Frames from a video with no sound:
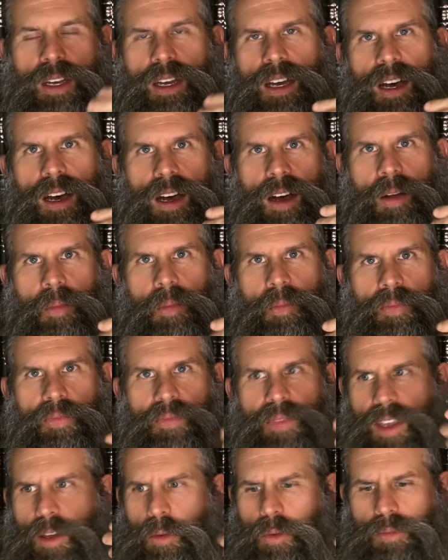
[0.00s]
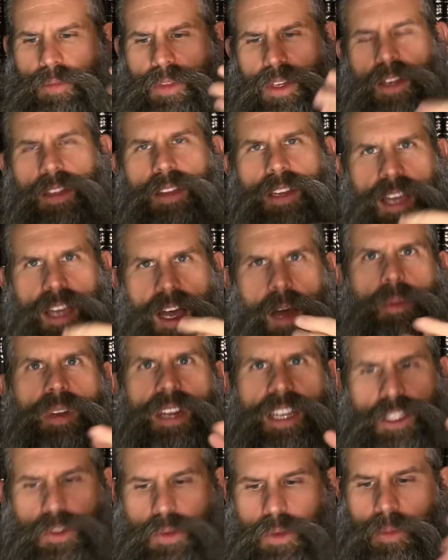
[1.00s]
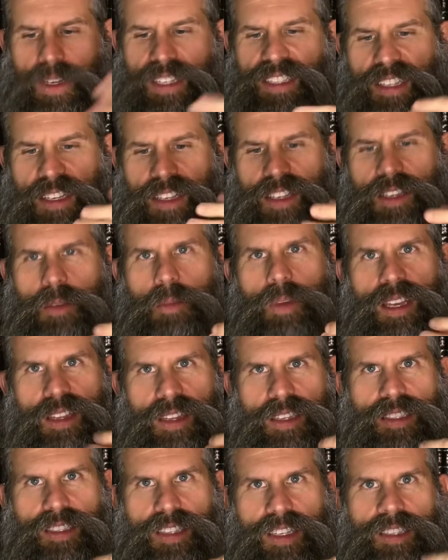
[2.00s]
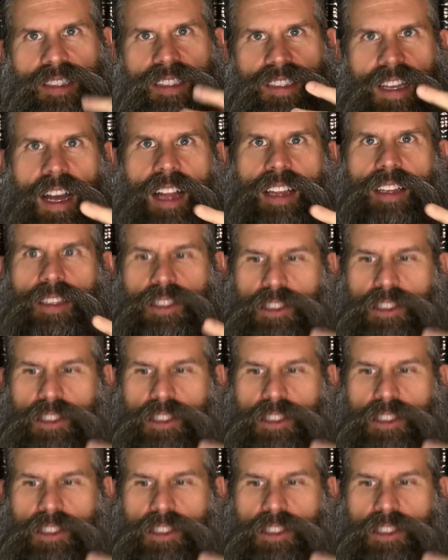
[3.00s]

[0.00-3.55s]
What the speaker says: The combination would basically make the skin solid.